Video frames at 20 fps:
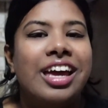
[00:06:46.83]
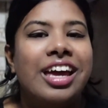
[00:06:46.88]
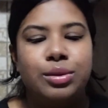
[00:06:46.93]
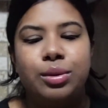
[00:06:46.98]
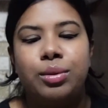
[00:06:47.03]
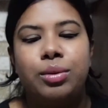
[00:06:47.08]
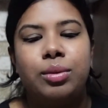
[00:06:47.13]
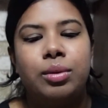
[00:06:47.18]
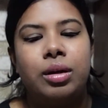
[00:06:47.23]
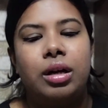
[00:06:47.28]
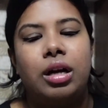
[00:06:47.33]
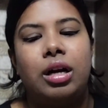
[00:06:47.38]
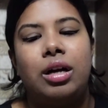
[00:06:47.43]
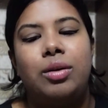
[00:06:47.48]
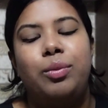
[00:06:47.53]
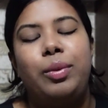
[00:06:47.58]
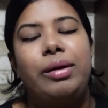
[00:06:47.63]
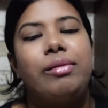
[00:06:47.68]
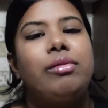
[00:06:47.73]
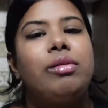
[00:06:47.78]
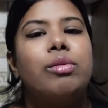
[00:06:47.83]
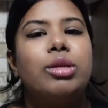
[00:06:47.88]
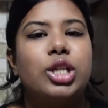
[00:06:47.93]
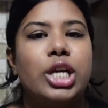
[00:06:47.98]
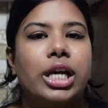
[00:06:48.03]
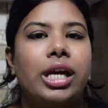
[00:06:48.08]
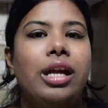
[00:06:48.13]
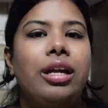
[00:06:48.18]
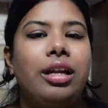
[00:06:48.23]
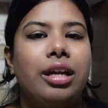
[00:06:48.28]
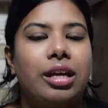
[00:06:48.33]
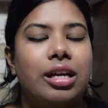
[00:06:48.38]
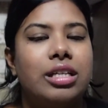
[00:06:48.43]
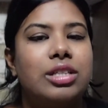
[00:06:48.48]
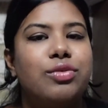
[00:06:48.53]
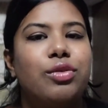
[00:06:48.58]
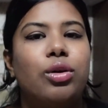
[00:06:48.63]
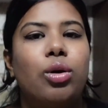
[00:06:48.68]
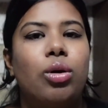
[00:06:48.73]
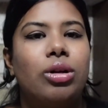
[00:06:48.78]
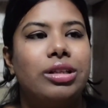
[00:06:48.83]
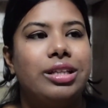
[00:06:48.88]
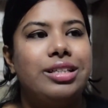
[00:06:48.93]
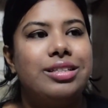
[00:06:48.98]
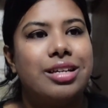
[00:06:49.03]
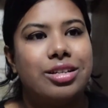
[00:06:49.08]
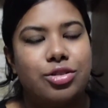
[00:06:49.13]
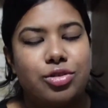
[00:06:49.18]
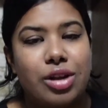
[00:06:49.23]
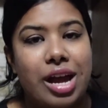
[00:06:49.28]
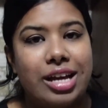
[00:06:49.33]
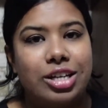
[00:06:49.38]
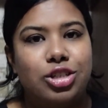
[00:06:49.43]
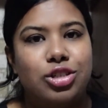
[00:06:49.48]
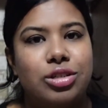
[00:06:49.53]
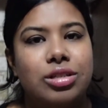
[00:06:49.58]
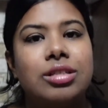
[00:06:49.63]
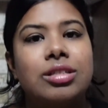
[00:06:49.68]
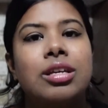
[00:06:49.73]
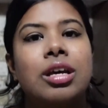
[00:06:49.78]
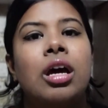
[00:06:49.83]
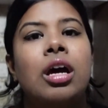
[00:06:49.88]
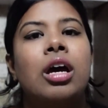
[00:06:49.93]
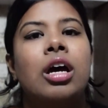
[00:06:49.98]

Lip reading: So when we were checking tickets for all these attractions,